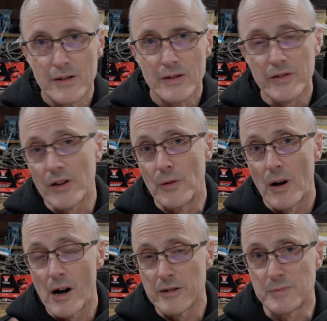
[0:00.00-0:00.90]
So
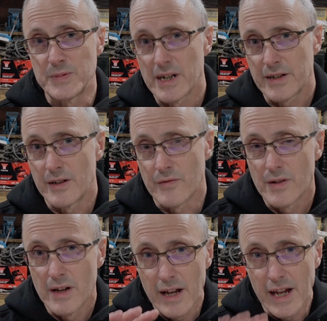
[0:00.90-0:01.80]
our objective
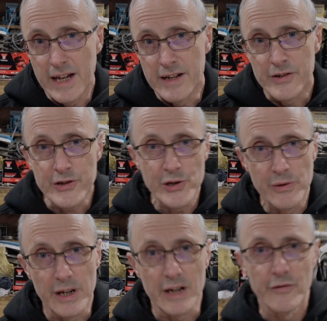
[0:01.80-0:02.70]
in
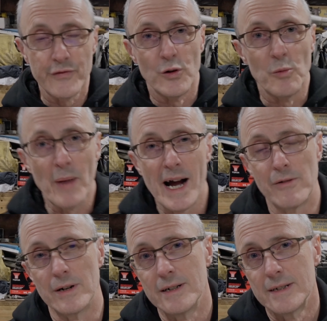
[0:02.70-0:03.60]
tuning for power